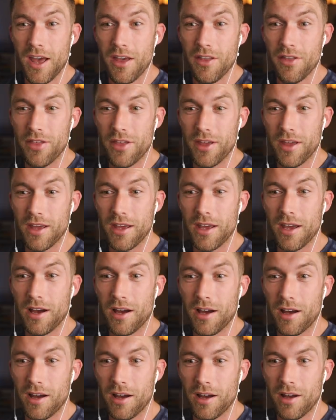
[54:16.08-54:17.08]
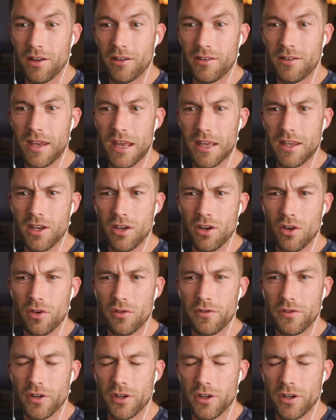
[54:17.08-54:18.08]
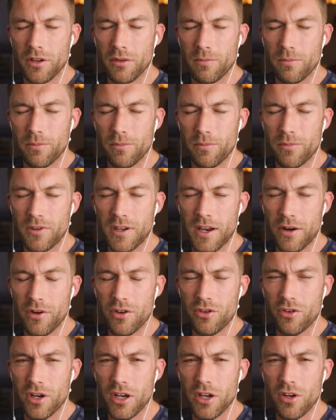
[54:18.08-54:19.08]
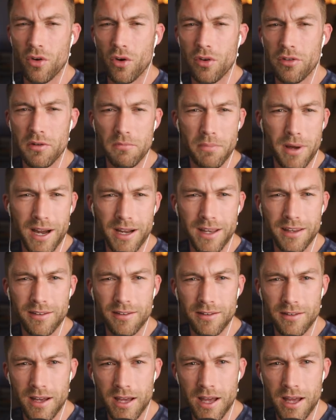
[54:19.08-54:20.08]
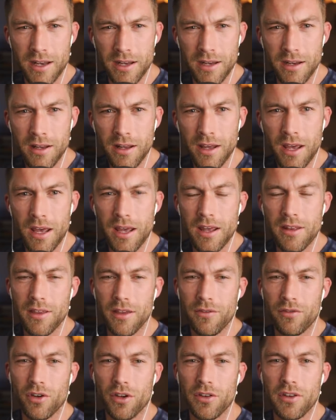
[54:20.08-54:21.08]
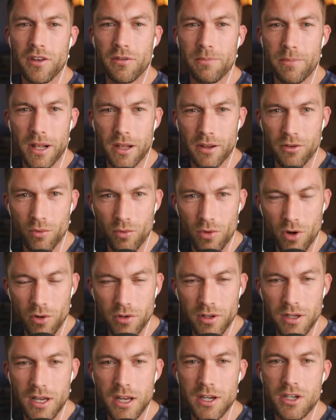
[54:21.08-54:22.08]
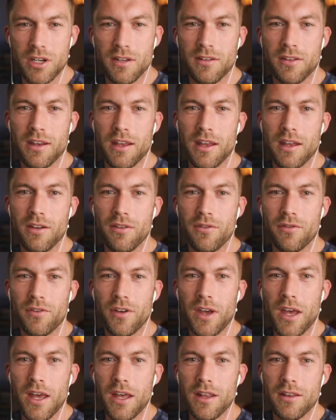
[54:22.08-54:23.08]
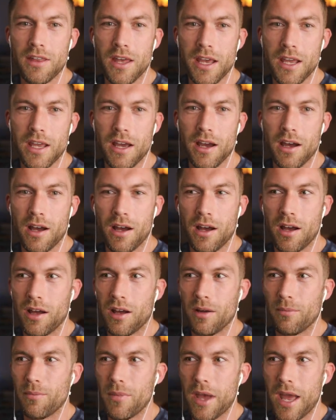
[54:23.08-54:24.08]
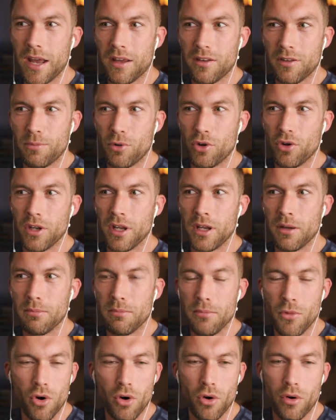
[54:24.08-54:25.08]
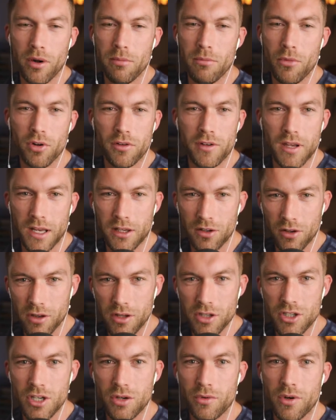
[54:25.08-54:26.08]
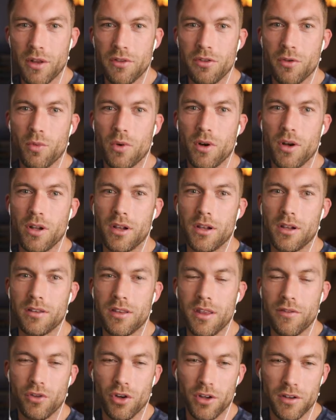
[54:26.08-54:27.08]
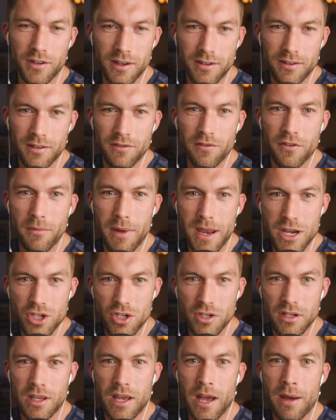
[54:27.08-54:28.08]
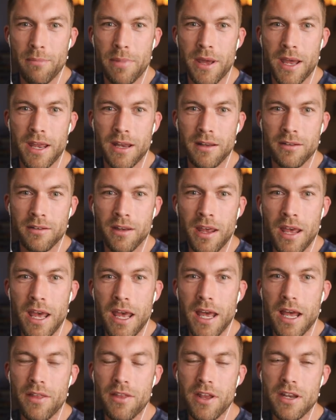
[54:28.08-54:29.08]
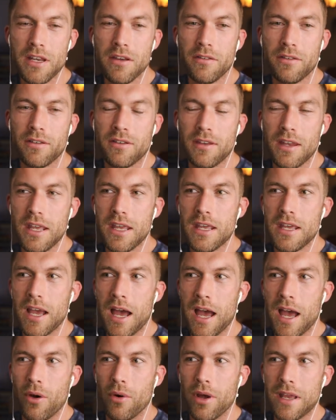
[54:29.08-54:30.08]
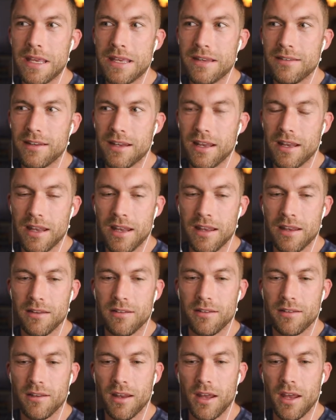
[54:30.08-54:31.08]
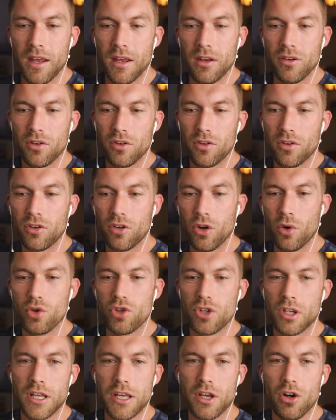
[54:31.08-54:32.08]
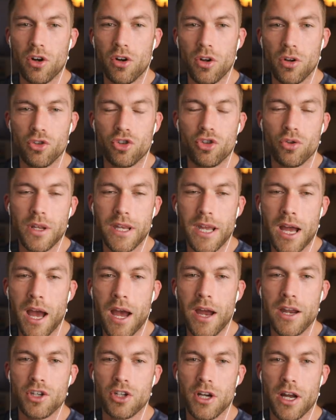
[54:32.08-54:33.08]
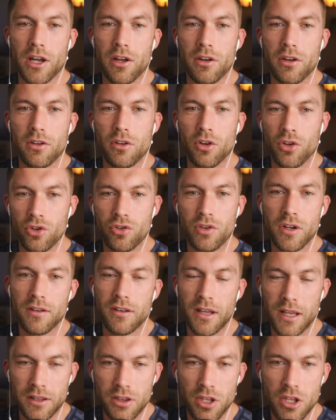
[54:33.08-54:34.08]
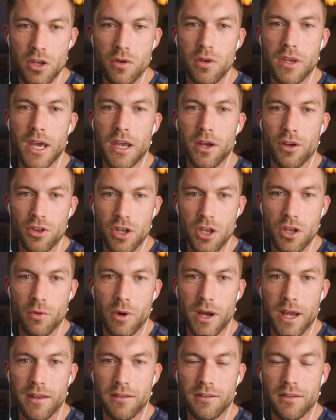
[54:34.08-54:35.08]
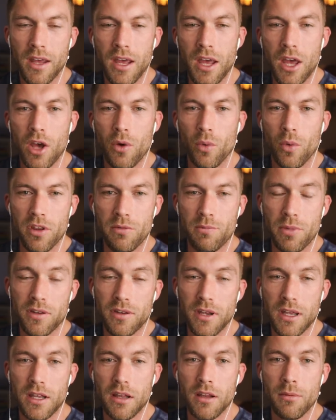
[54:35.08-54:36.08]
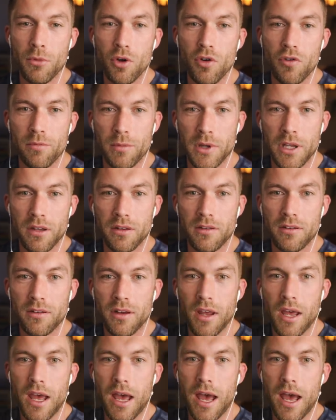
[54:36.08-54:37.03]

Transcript: They mm. are taking over territory in northern Pakistan. They've got this Belt and Road initiative. They mm. are exporting more and more technology around the world. They've got disinformation campaigns. And then you see how easy it is to socially or culturally hijack countries like the UK or the US with particular movements.